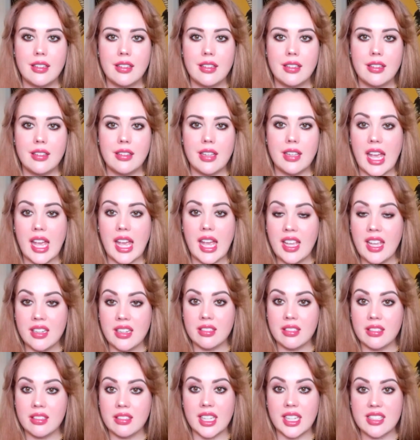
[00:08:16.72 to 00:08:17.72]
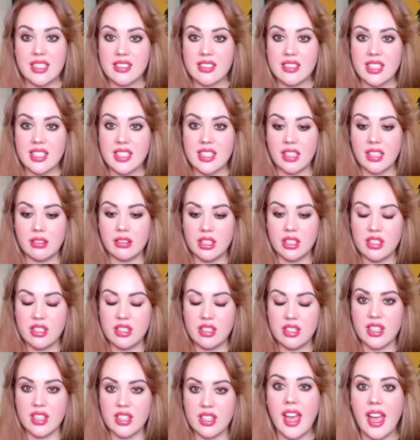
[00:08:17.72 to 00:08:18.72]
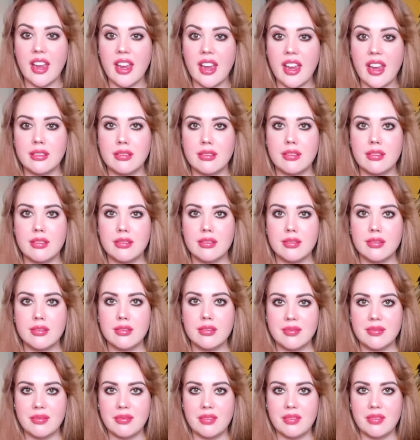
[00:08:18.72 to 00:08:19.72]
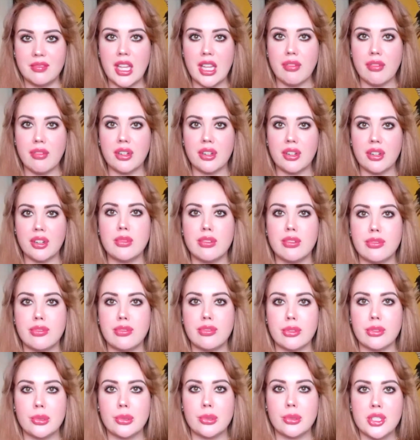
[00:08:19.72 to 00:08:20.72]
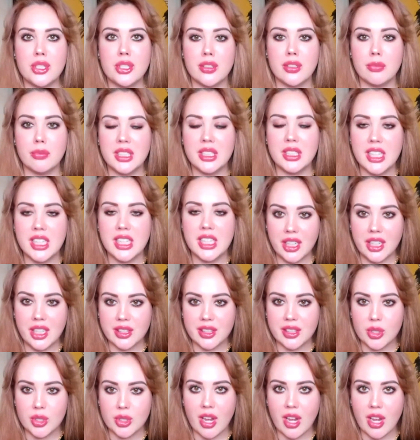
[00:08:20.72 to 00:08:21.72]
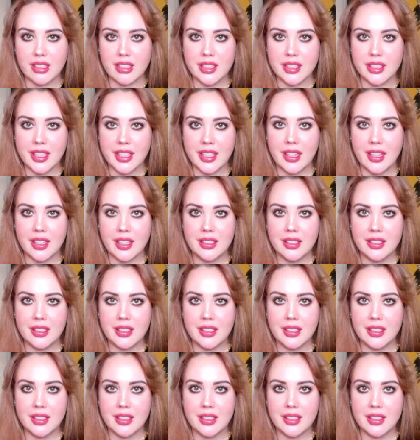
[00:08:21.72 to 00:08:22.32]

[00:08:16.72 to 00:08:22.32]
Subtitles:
And let's say the desire never came to fruition. We never got the chocolate cake.